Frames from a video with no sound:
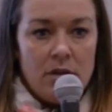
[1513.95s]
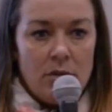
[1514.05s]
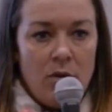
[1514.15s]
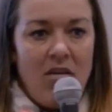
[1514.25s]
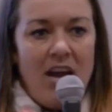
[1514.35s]

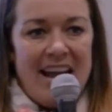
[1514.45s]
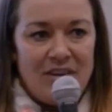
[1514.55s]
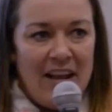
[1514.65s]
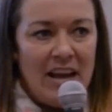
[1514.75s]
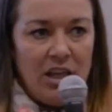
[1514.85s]
where I add
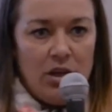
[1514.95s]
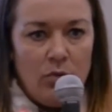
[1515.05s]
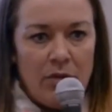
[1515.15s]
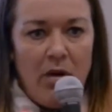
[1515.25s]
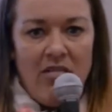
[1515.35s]
value
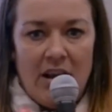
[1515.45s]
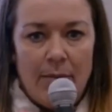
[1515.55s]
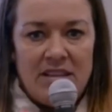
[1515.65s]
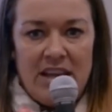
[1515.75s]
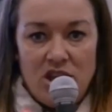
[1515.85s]
with my
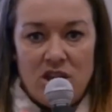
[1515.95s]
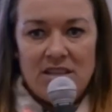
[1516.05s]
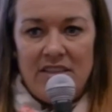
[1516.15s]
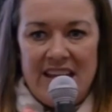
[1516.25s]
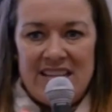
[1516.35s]
recommendations
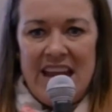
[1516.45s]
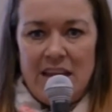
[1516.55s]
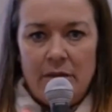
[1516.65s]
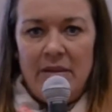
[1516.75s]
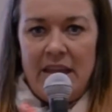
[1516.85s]
and they
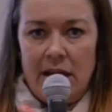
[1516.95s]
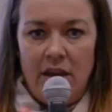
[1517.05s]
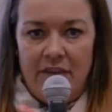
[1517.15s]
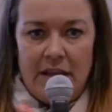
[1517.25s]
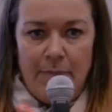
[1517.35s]
take them and their
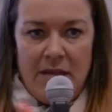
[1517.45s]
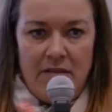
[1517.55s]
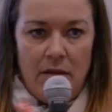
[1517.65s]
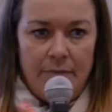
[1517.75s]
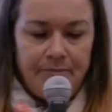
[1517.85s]
life gets
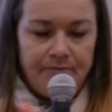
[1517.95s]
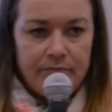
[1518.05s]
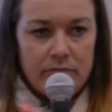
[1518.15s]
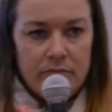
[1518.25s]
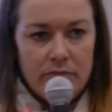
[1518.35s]
better.
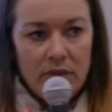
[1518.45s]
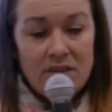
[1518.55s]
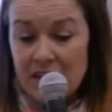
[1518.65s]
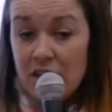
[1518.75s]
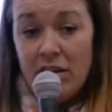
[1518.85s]

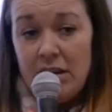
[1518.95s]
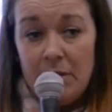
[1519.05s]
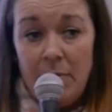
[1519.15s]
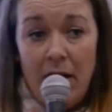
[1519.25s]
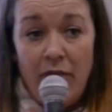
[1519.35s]
It's an
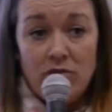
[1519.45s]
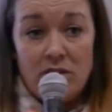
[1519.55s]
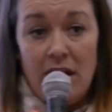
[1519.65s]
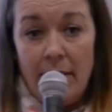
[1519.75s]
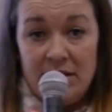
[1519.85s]
incredibly powerful
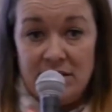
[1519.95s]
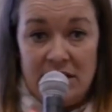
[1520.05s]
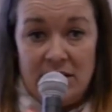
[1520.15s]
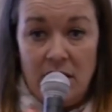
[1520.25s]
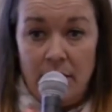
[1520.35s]
dynamic to
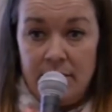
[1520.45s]
set up.